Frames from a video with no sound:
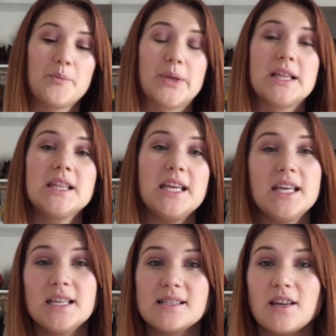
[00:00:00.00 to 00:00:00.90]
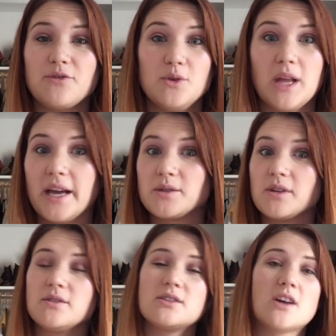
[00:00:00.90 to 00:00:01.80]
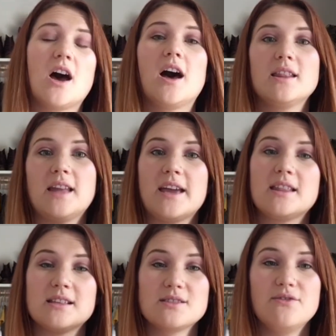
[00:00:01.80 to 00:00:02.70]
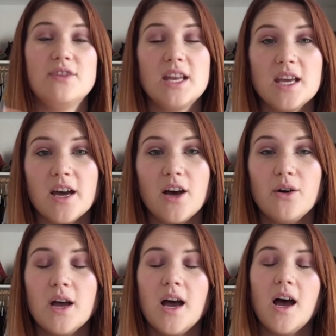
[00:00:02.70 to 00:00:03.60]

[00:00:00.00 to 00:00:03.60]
Please, if you liked what you saw, like this video.